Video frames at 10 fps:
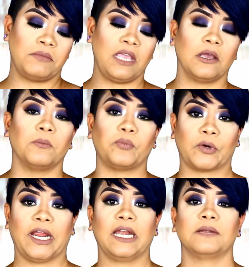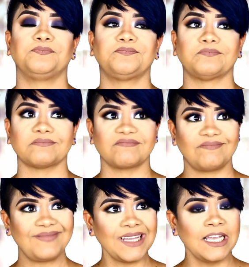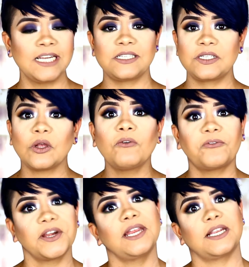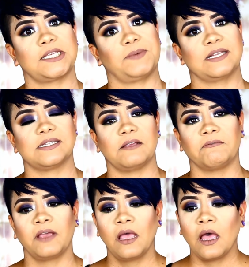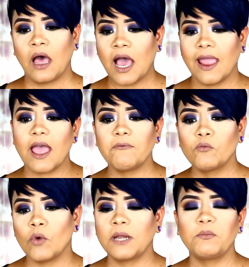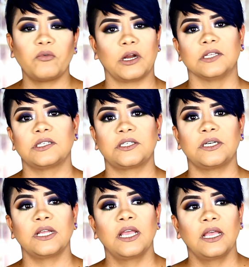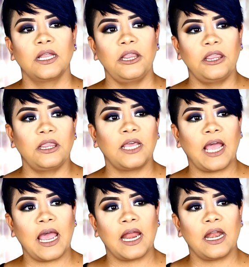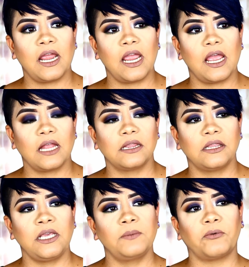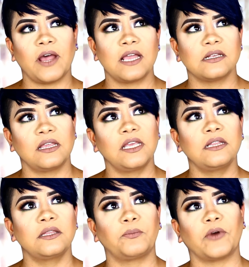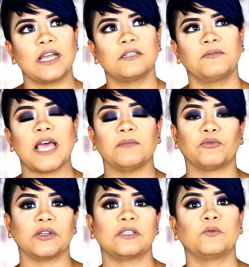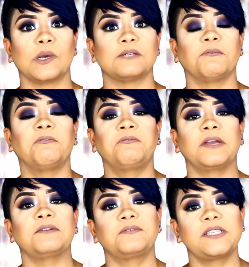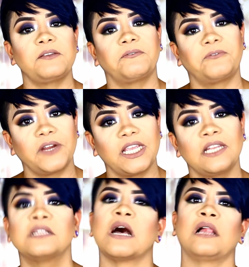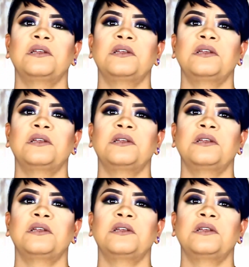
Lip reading: makeup brand. It is so freaking expensive. I have one bronzer that the price, I think the price of that bronzer was $50 freaking,